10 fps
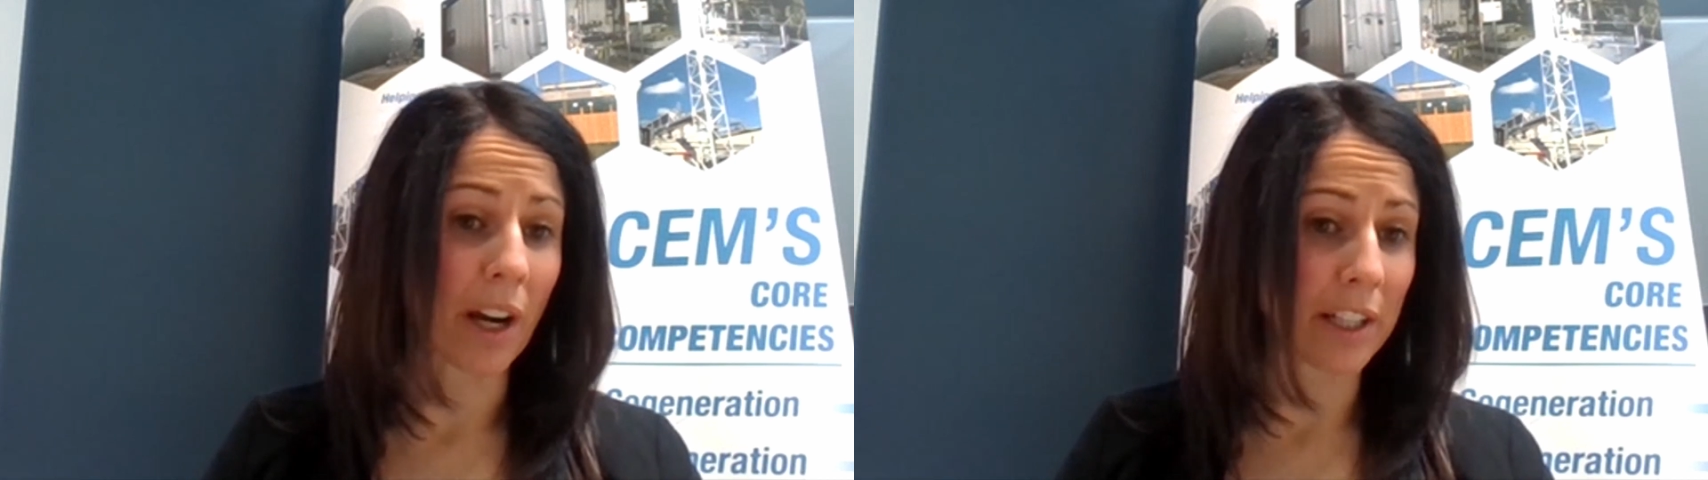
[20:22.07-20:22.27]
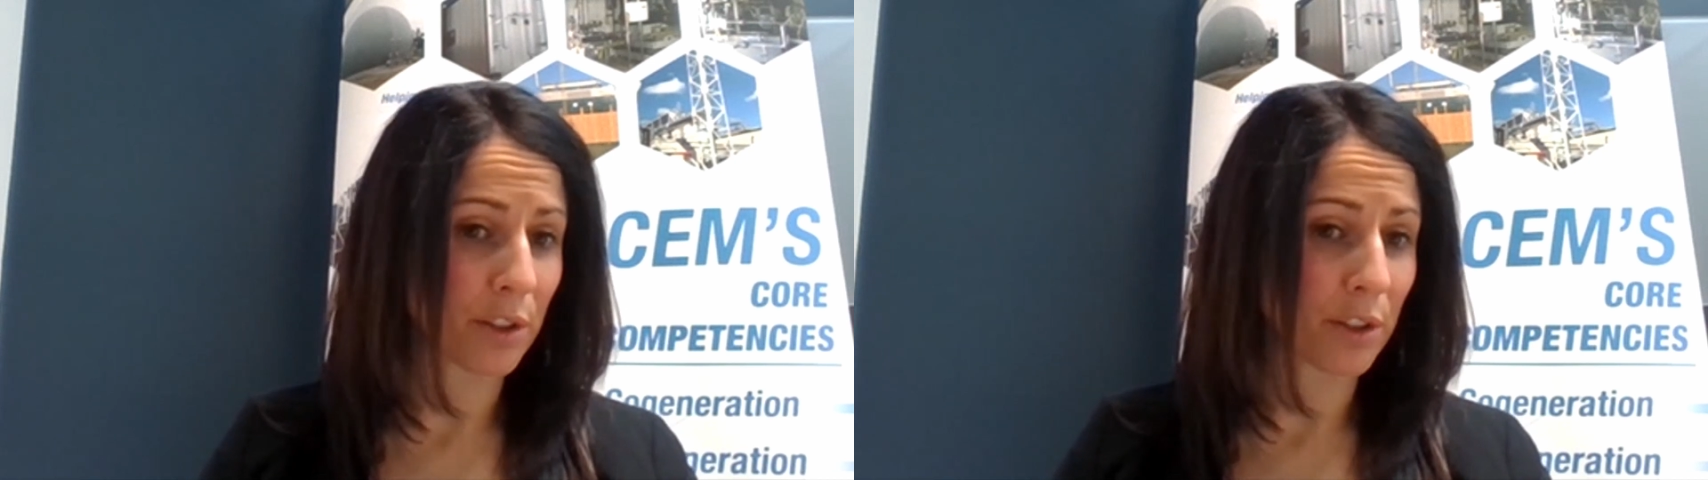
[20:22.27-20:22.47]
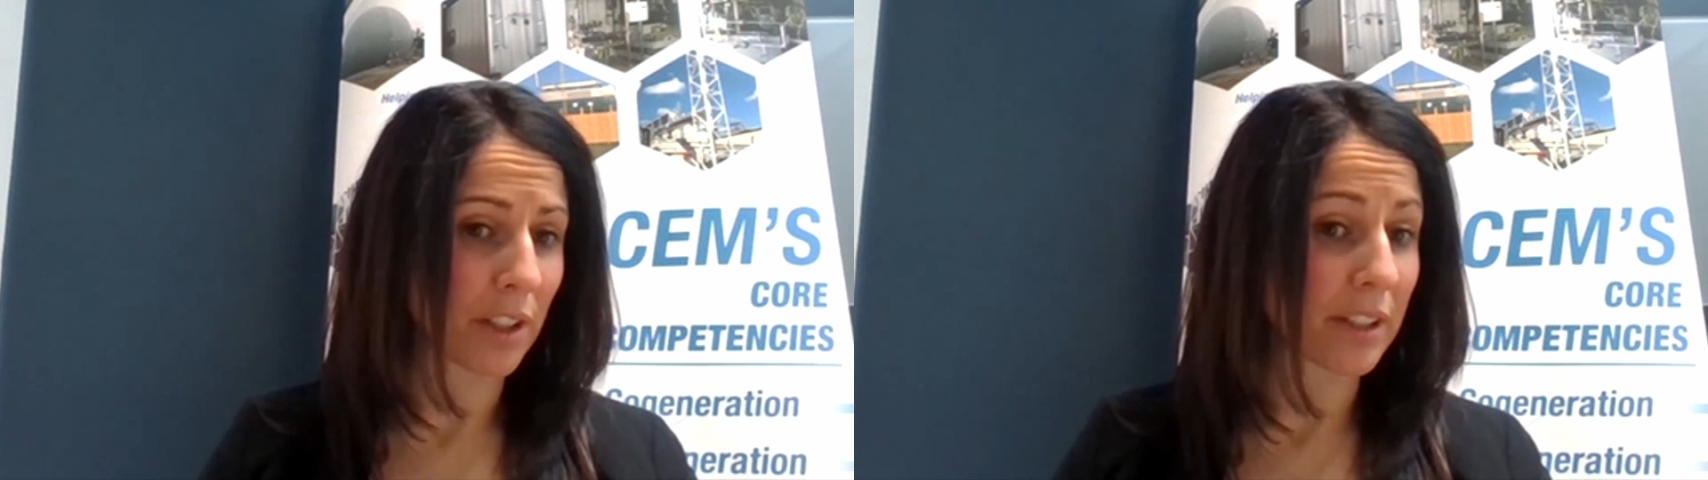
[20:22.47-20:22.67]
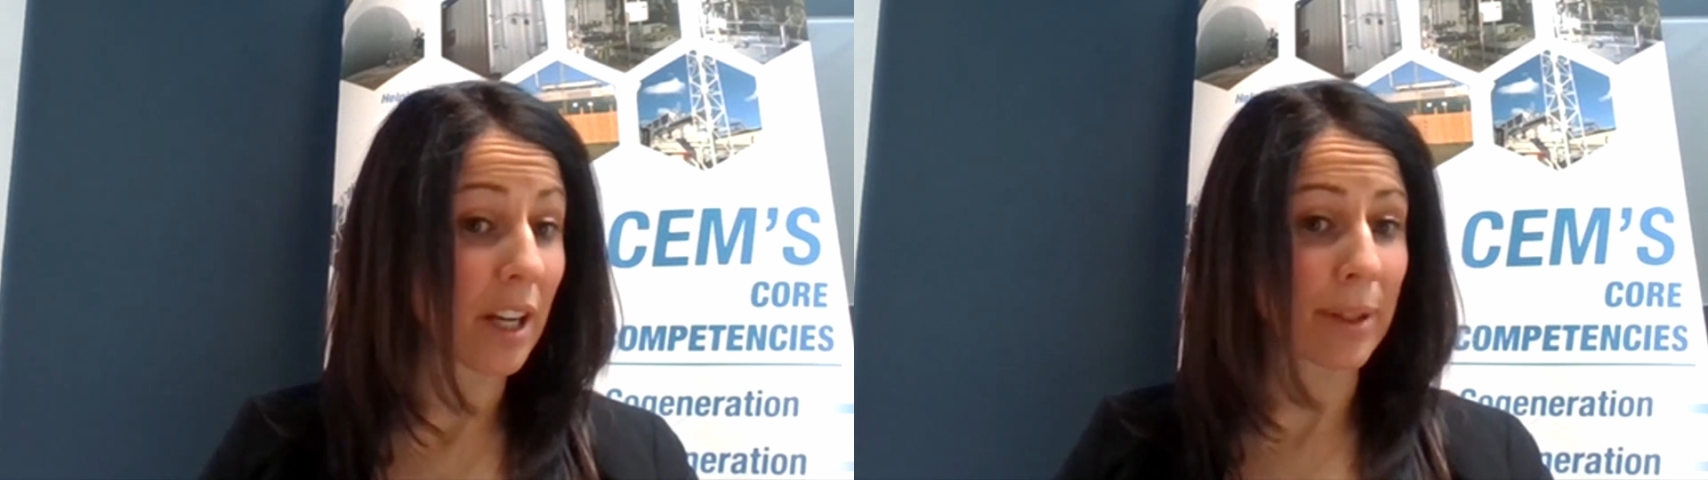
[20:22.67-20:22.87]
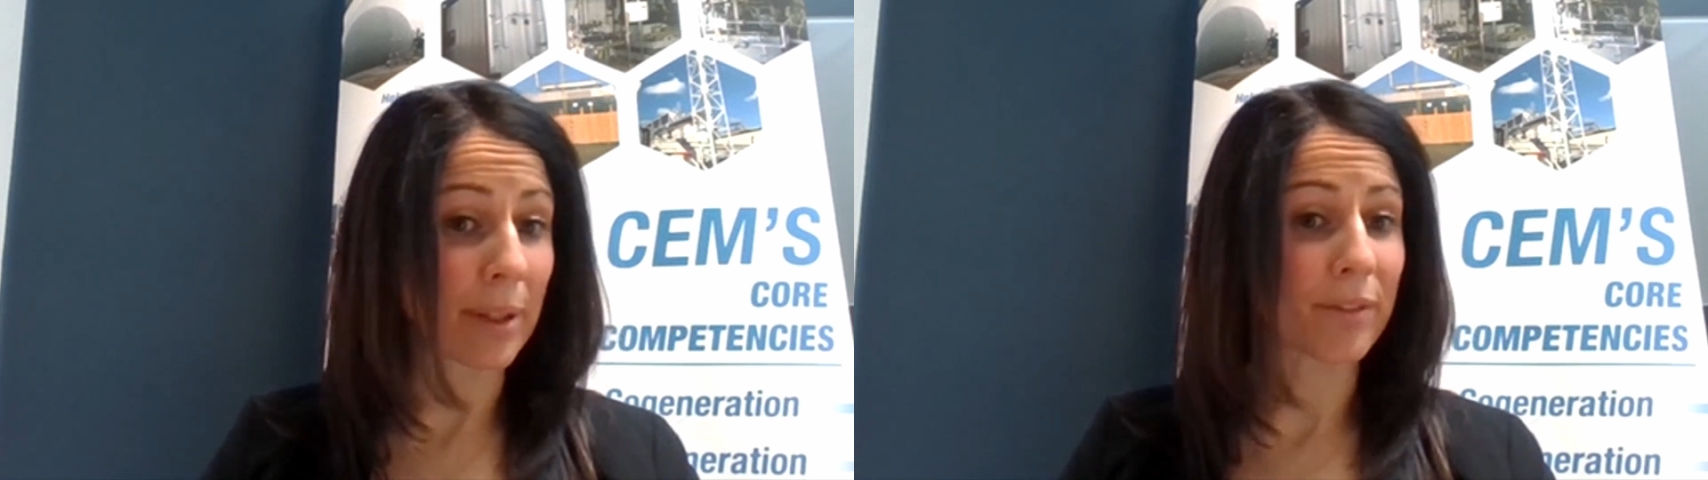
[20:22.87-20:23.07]
hydrogen is
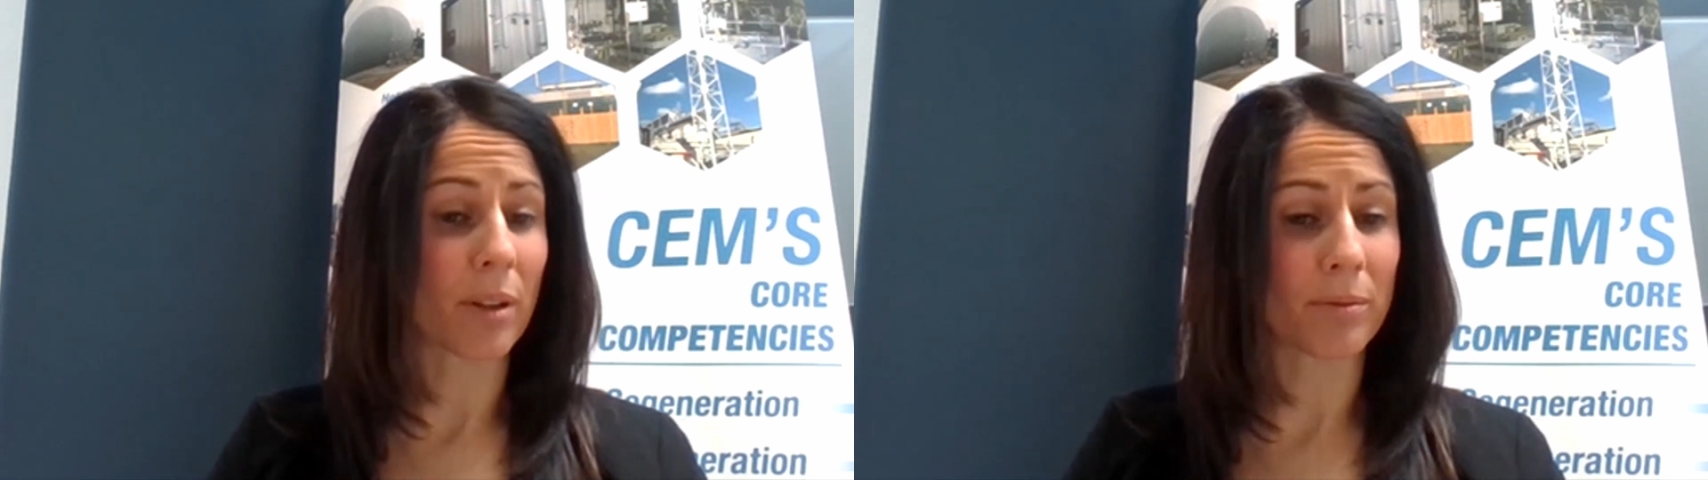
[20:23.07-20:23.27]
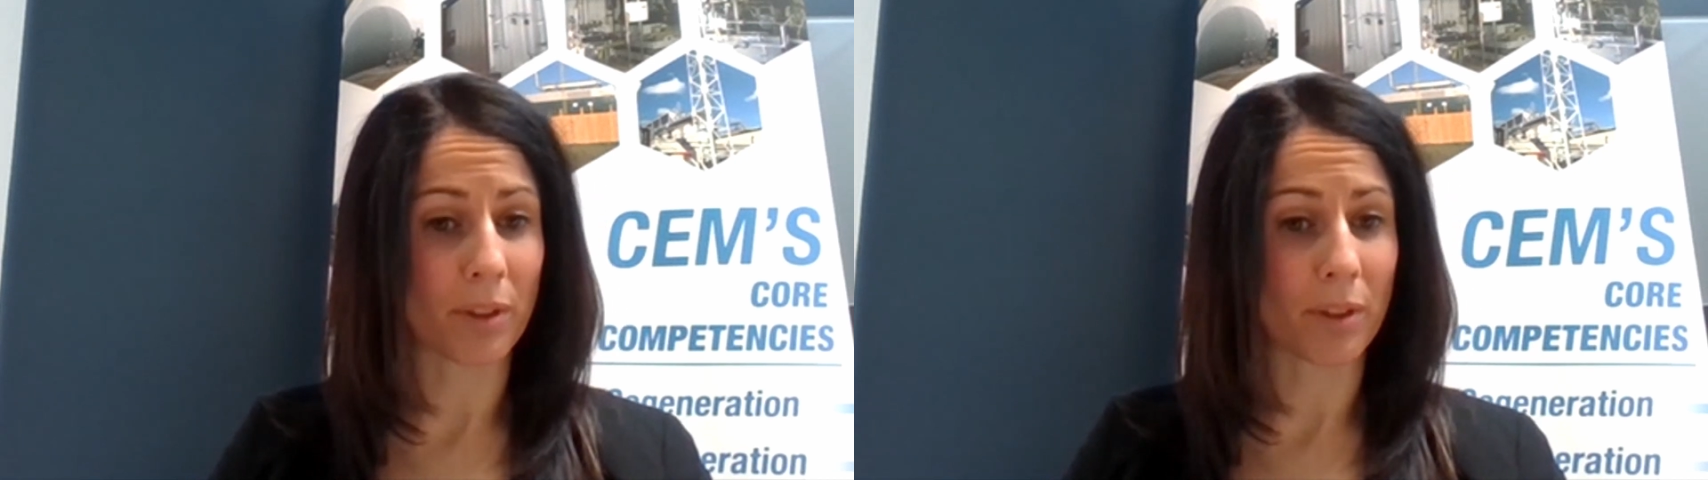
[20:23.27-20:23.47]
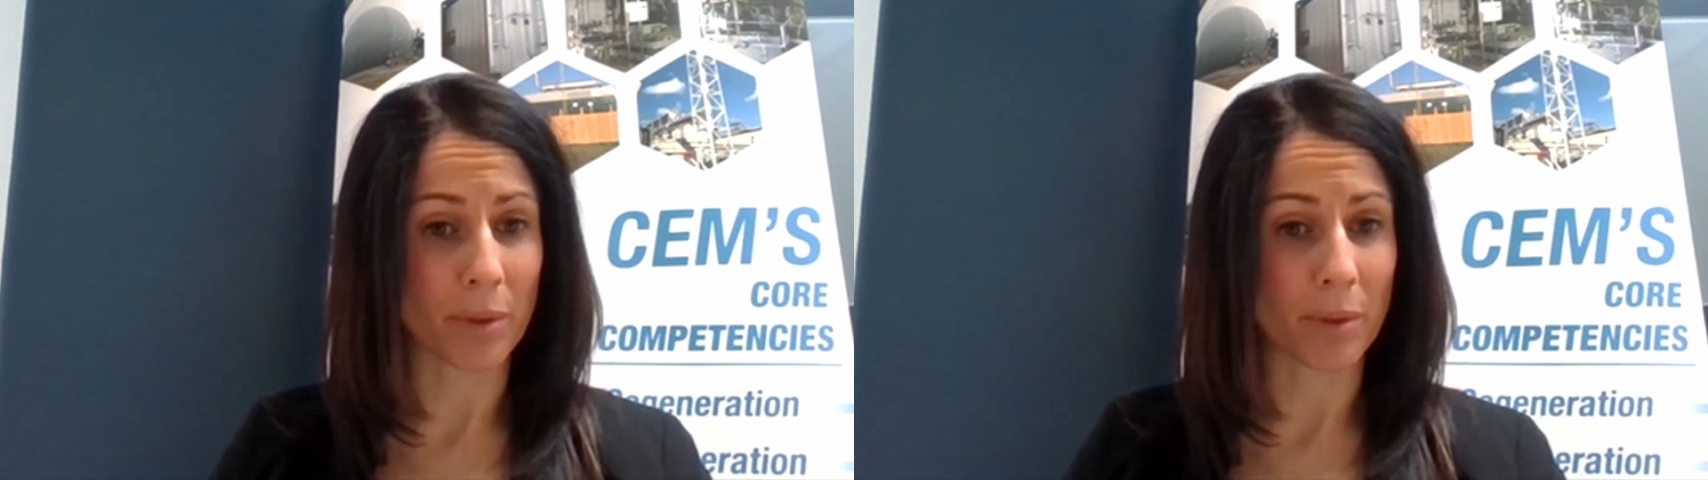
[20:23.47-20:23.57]
coming from